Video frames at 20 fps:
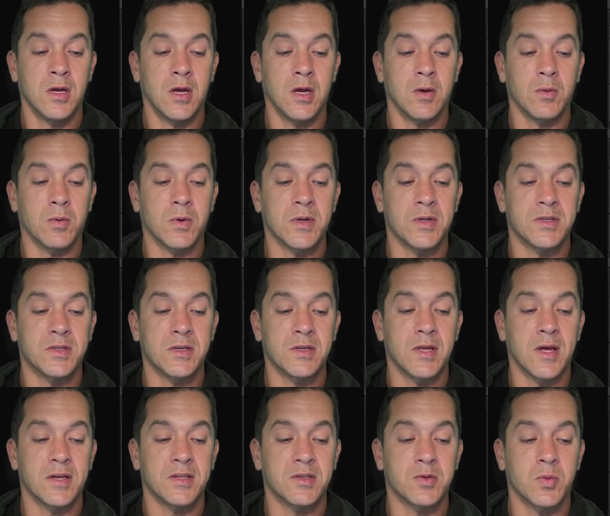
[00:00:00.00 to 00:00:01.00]
We're going to see
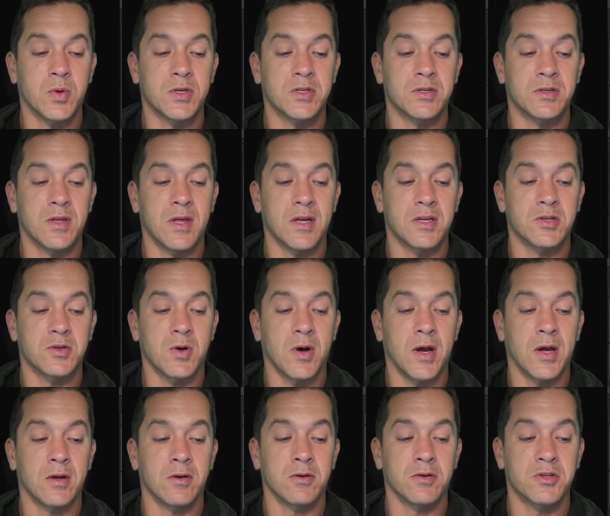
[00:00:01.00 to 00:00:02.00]
that switch to that
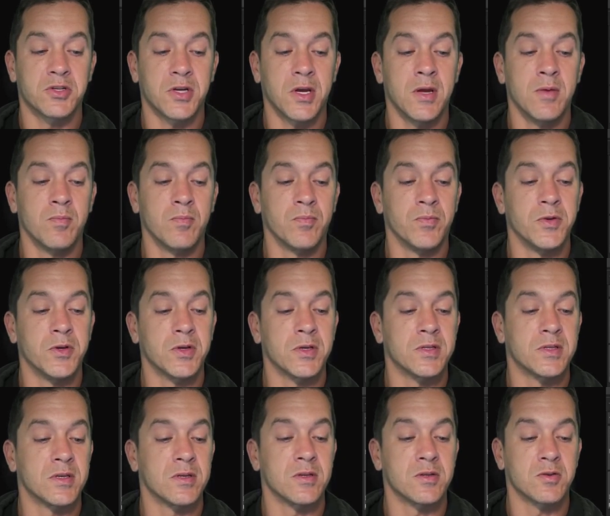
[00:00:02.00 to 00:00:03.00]
triangle shape. You can
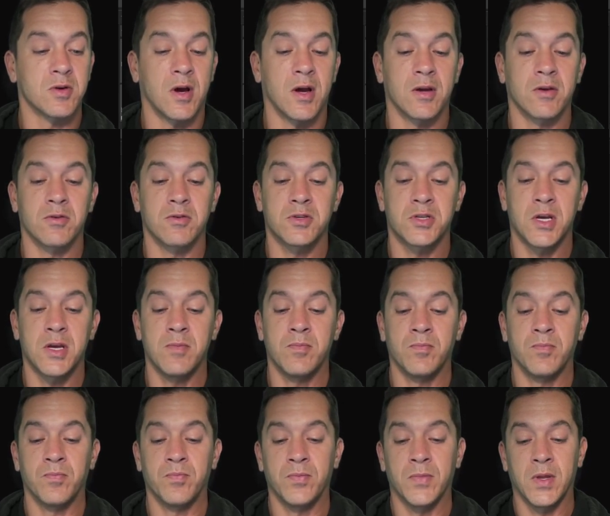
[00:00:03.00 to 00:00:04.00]
see the triangle shape.
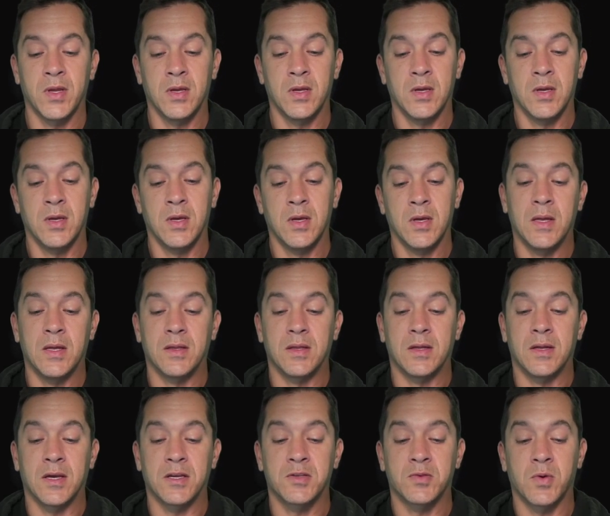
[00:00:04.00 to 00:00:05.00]
The
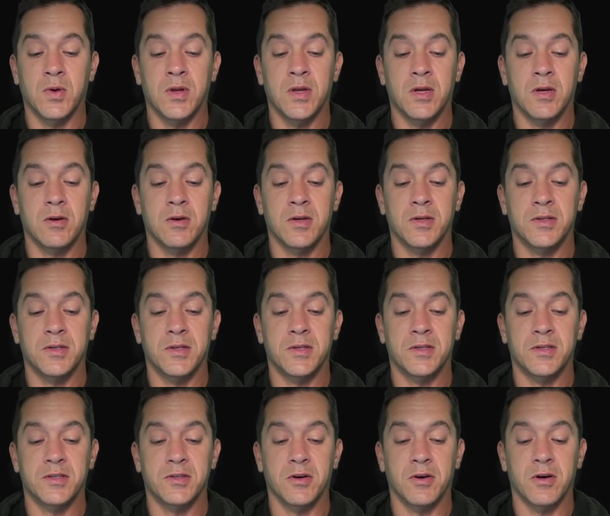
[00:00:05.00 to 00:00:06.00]
next one here is the
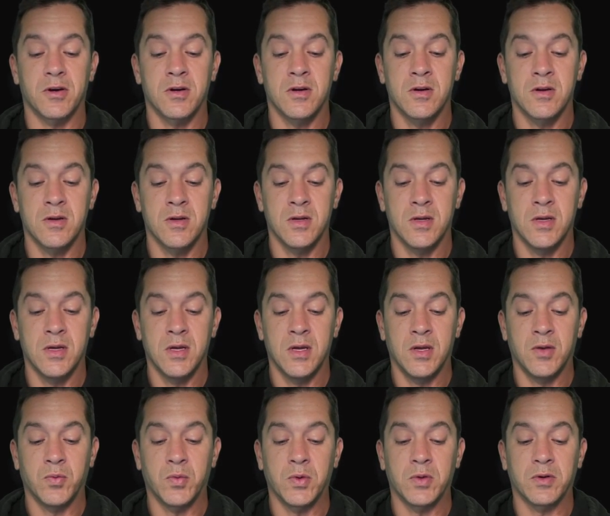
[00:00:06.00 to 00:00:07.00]
star.
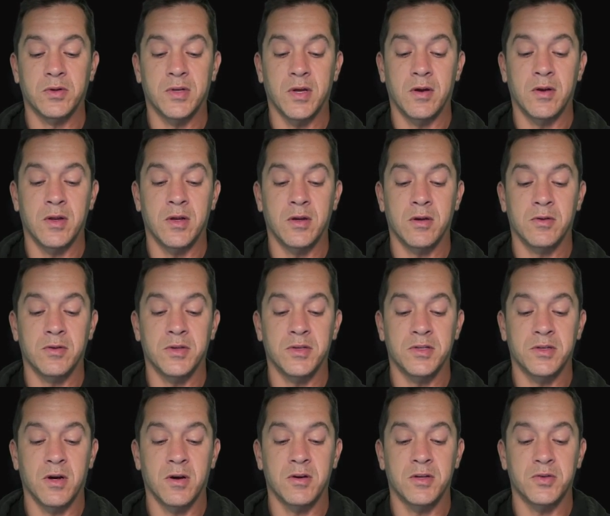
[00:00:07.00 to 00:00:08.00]
We look down here, the
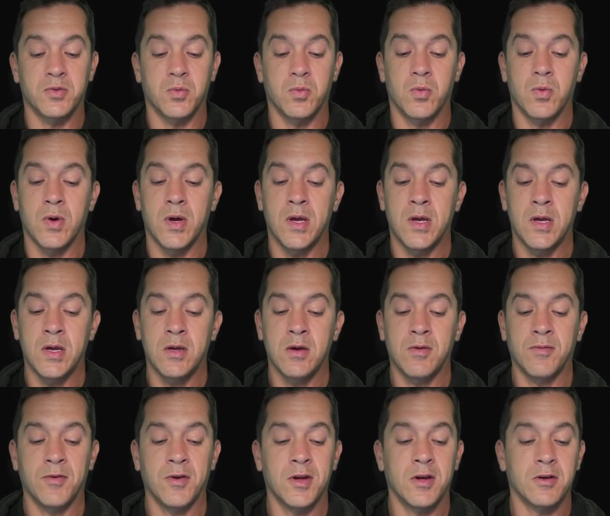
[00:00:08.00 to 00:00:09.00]
star is way
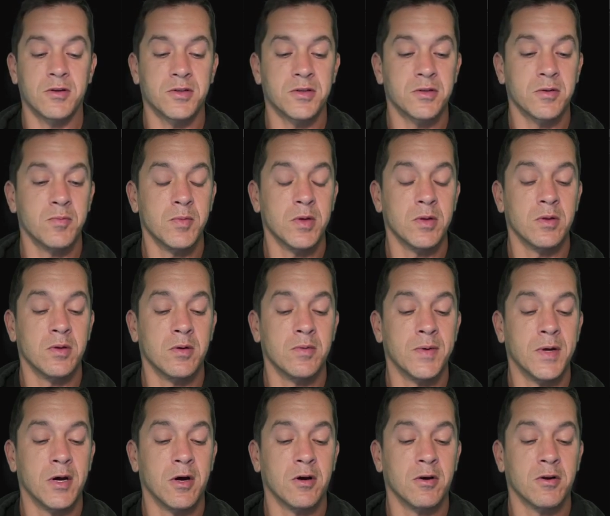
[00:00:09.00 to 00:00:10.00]
over here, so it's going to be a little bit
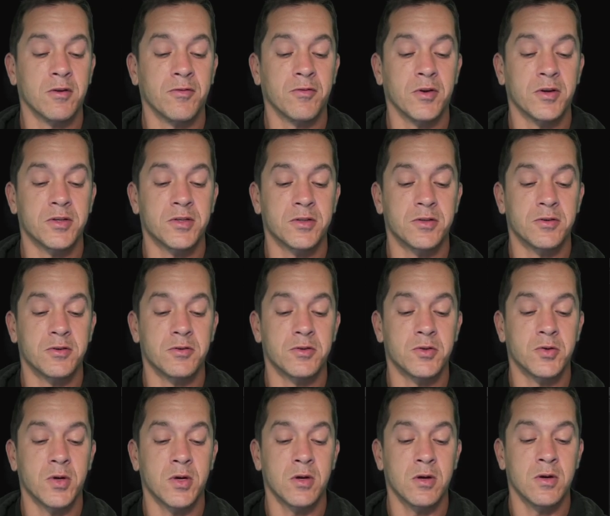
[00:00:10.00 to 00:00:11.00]
harder for us to
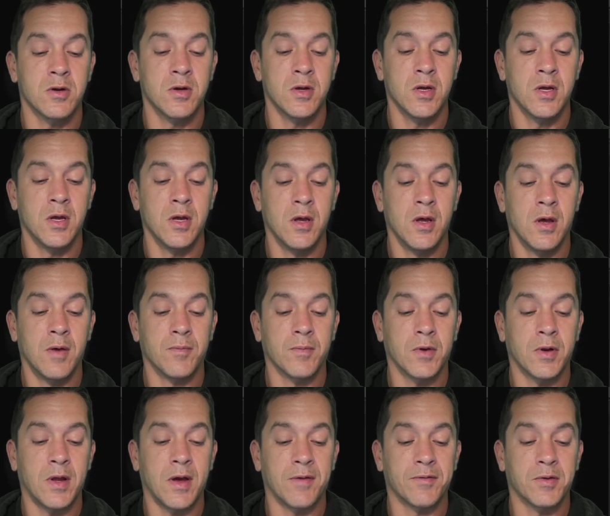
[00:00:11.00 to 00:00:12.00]
trigger. We're going to
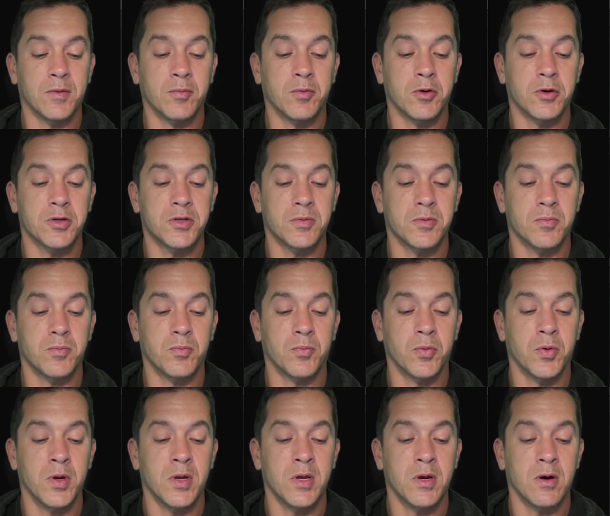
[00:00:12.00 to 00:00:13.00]
have to push
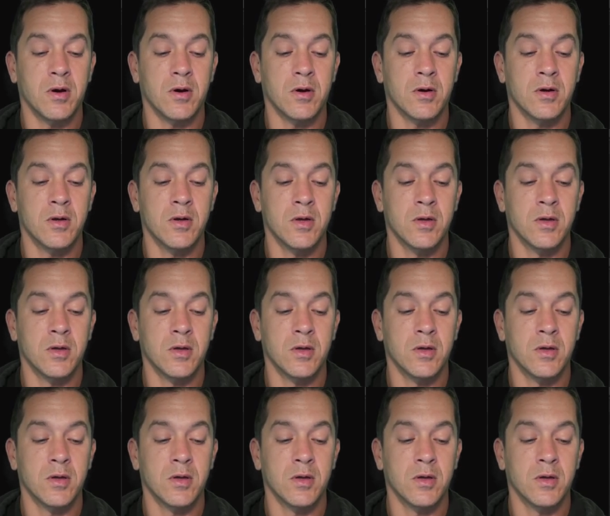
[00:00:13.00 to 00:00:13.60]
pretty hard.